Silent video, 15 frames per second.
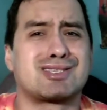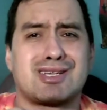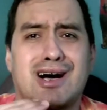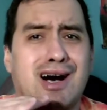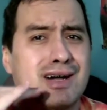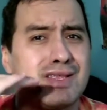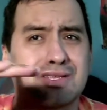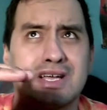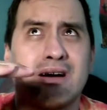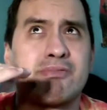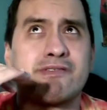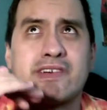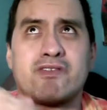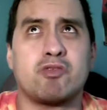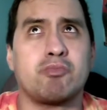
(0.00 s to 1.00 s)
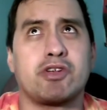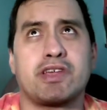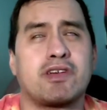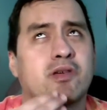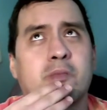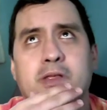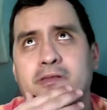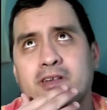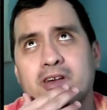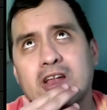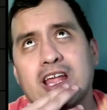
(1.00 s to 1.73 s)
on the top of everybody here, motherfucker.